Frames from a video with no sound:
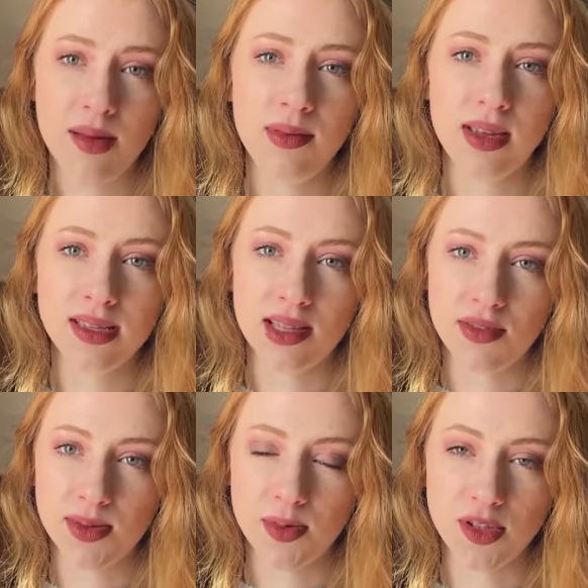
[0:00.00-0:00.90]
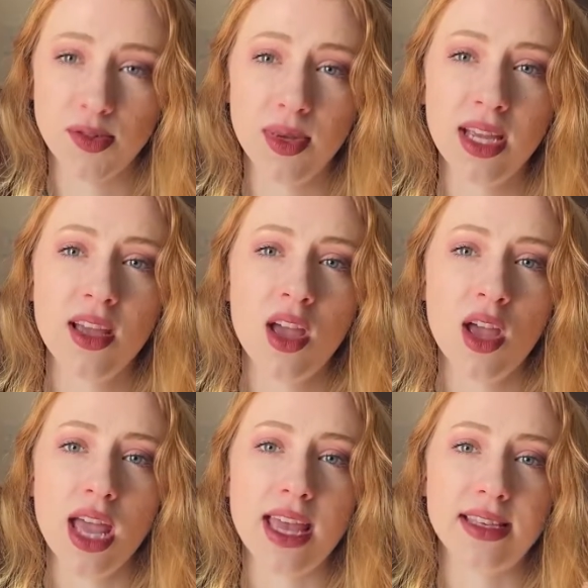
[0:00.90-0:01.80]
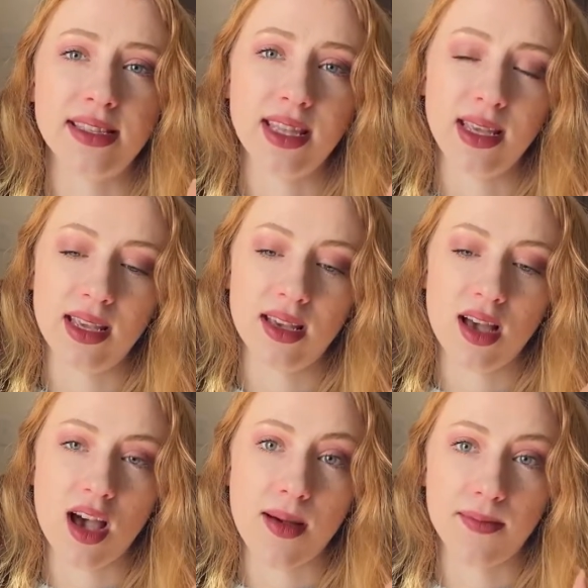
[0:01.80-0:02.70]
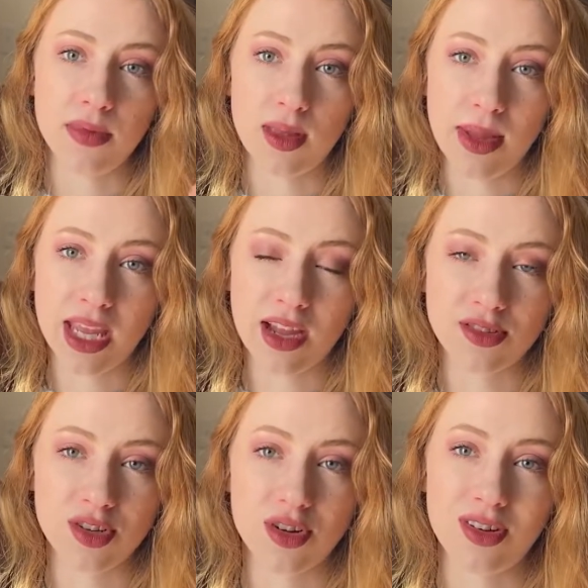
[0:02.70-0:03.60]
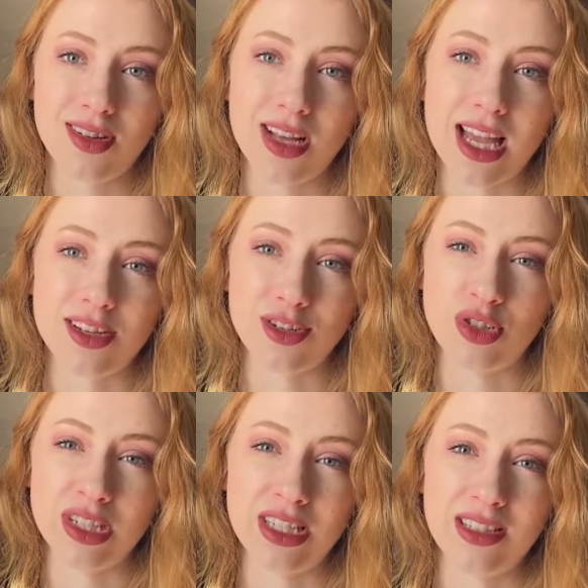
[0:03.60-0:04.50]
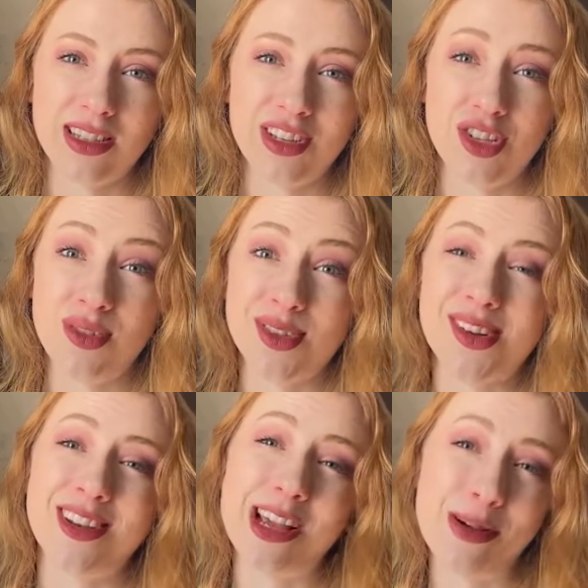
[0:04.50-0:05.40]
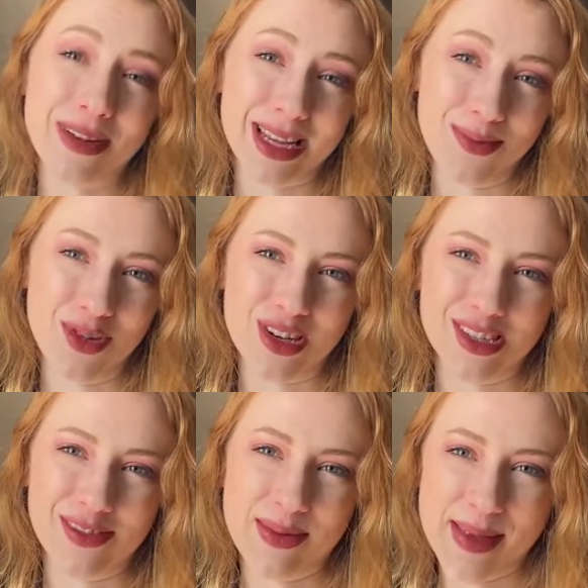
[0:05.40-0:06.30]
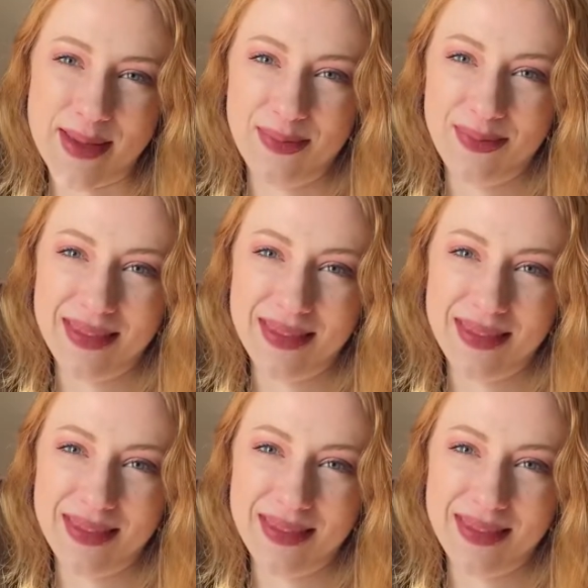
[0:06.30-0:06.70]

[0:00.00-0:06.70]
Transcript: because they were supposed to be, is the main character girl and her drug dealer, because she was going to go pick up drugs from him.